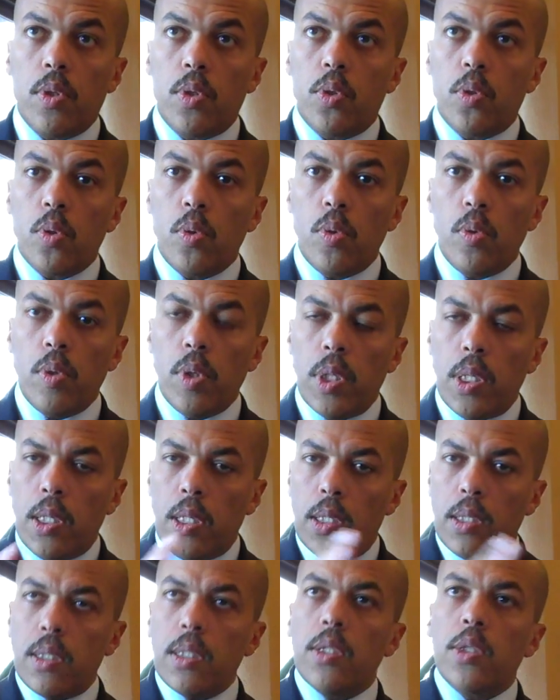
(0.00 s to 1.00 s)
So
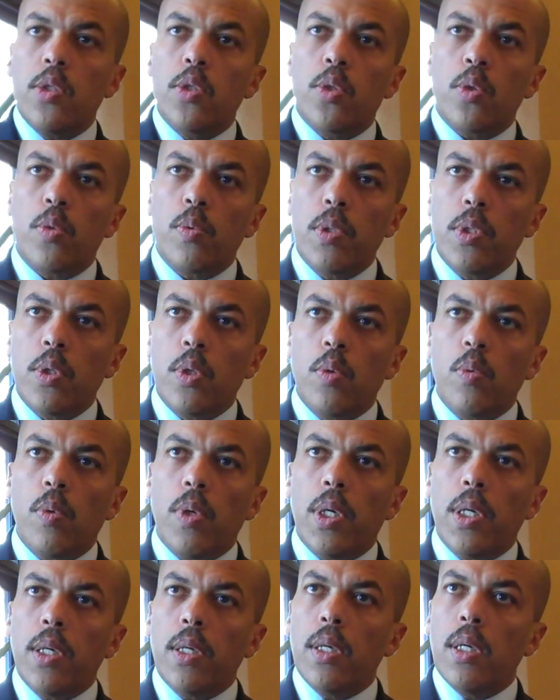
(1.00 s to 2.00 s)
this is the reason
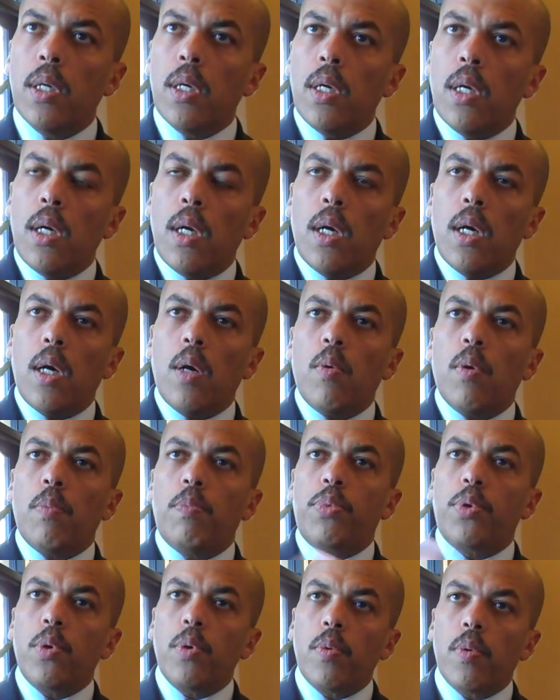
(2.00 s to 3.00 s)
why our
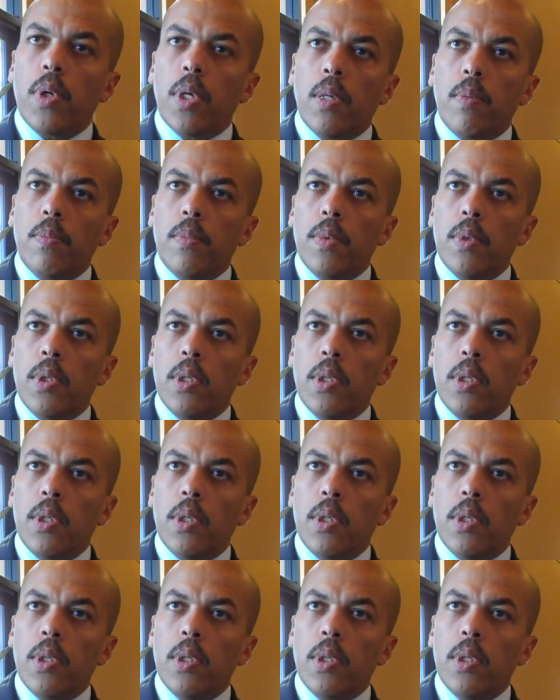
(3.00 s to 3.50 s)
program